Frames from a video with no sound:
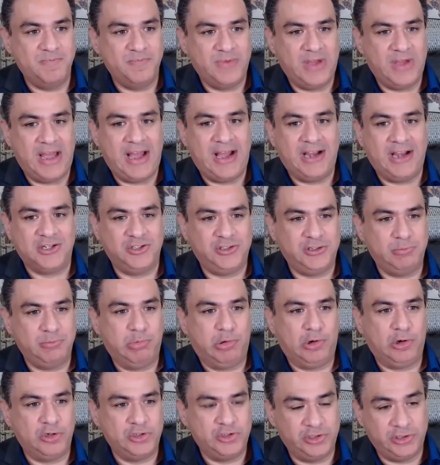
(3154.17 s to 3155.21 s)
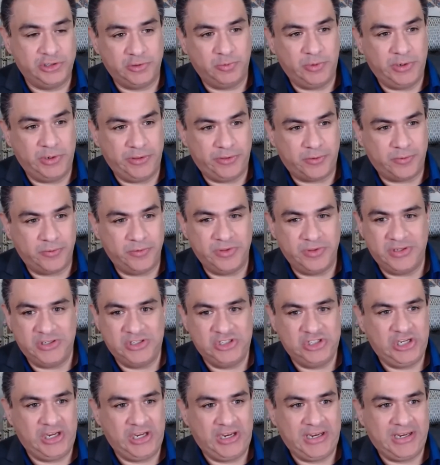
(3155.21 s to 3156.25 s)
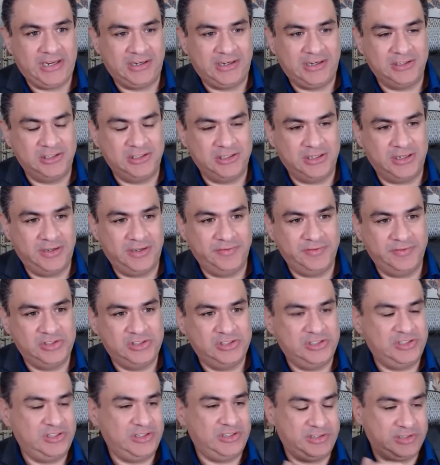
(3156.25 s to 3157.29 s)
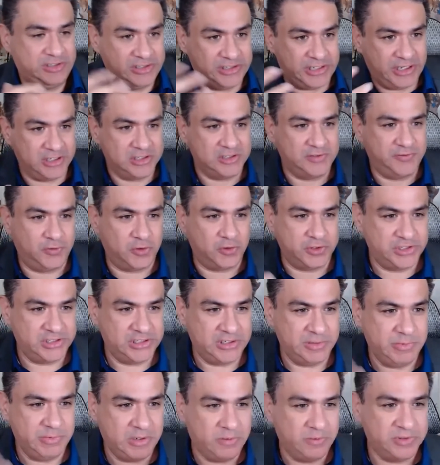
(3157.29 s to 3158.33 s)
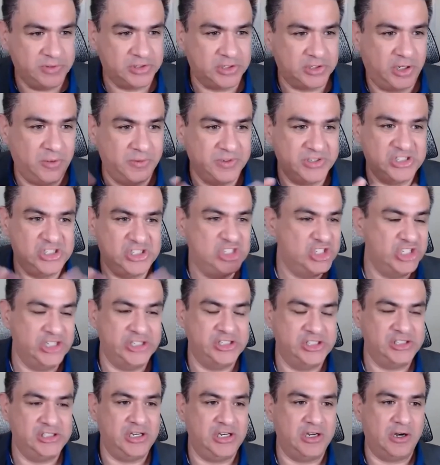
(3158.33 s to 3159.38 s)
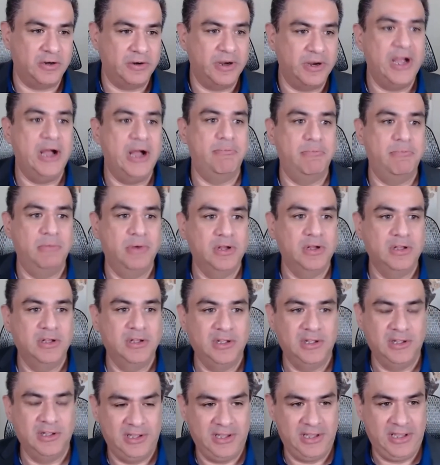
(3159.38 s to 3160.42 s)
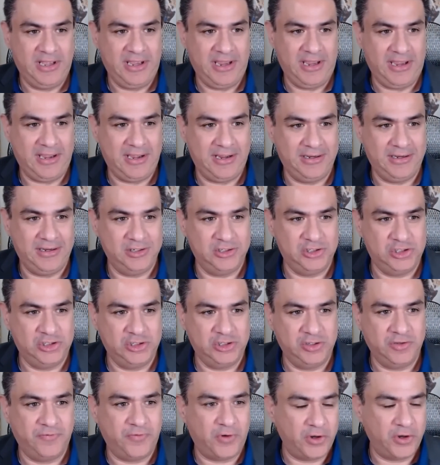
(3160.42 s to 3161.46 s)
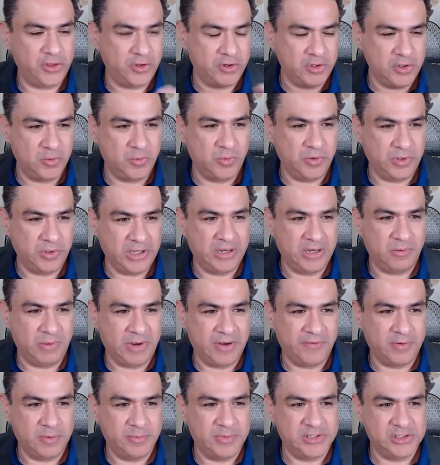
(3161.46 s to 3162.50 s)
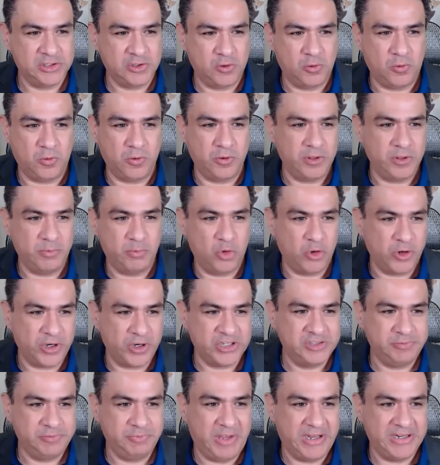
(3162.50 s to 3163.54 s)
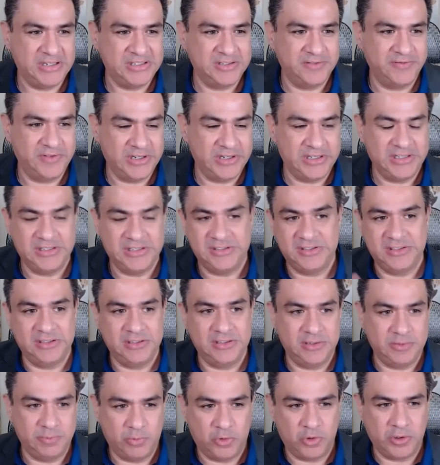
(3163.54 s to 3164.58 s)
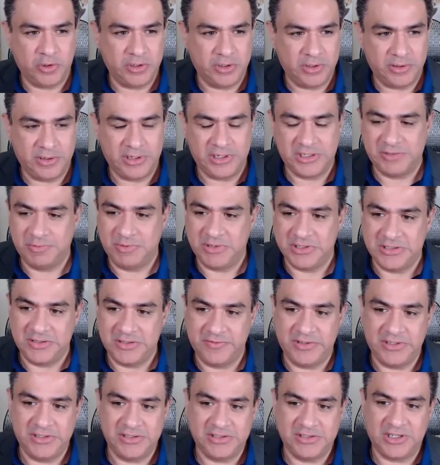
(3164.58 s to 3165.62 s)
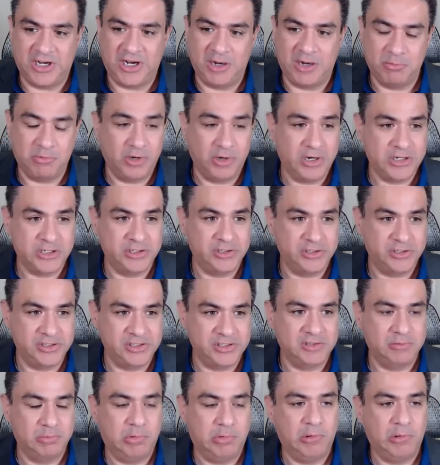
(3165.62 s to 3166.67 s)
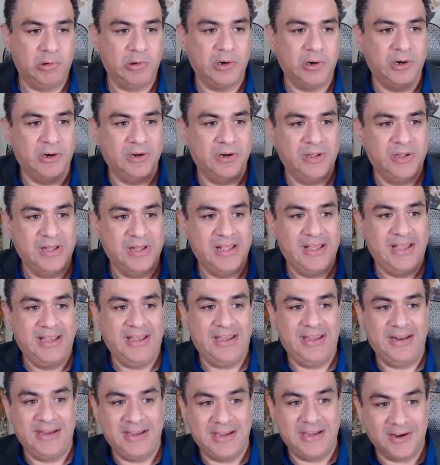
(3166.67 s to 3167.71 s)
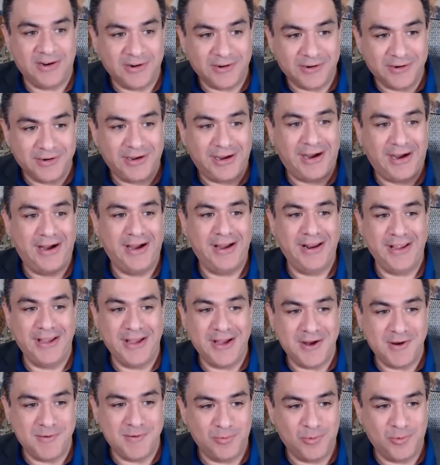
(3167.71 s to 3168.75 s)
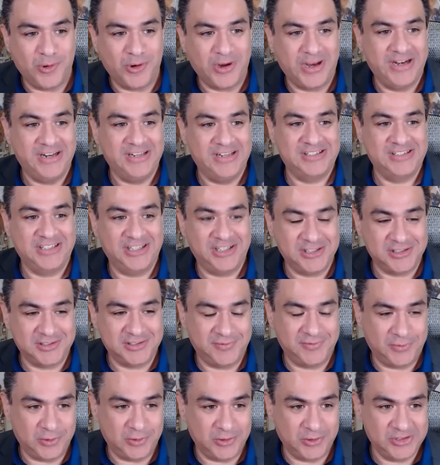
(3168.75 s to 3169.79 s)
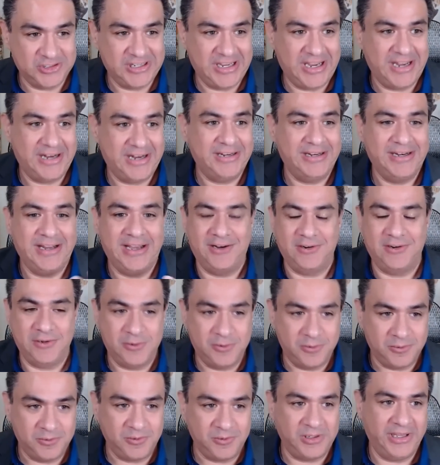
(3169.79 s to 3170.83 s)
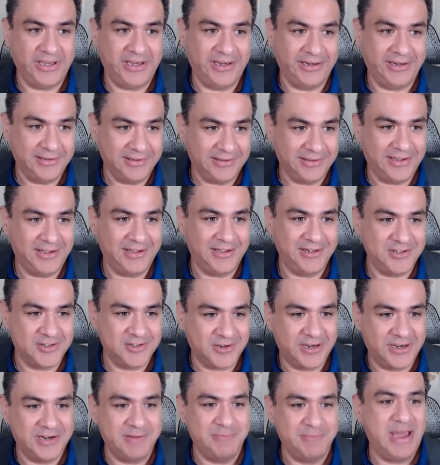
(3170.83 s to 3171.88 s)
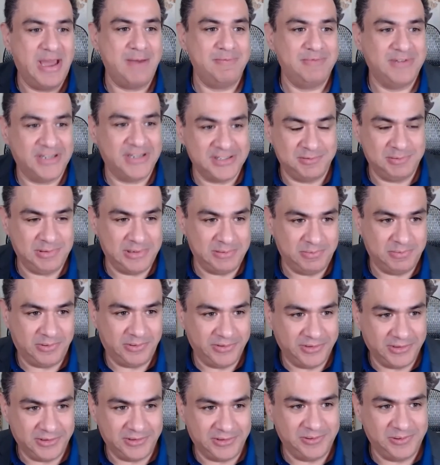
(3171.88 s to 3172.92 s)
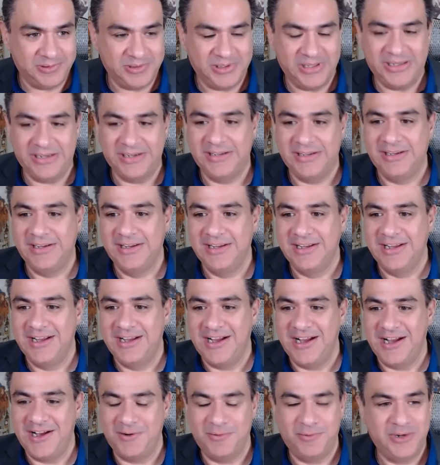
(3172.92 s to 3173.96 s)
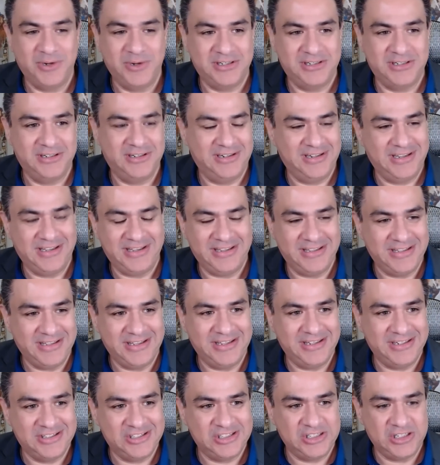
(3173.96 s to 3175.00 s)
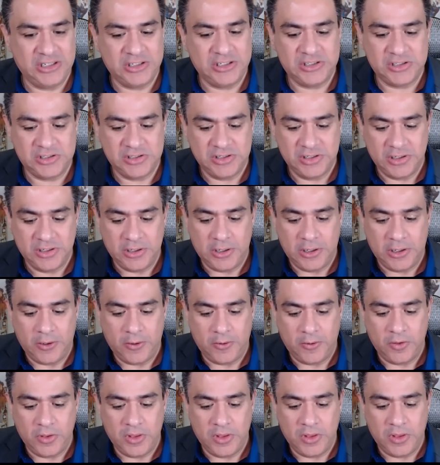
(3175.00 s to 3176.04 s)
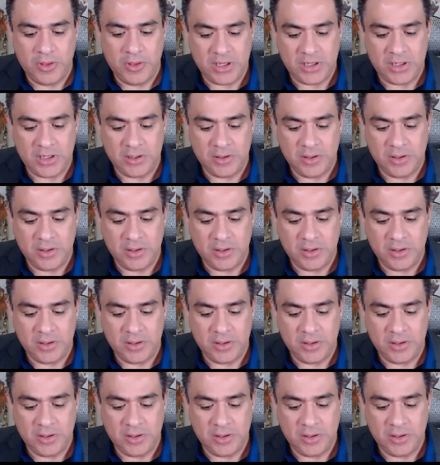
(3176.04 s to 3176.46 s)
actually personally went through the change of Salesforce. To me, was always just CRM. And the farther you get away from its core, the more expensive it is, and the more expensive it is to operationally support. And here I am working at Salesforce, handing out Kool-Aid, trying to baptize people in the Kool-Aid. When it's the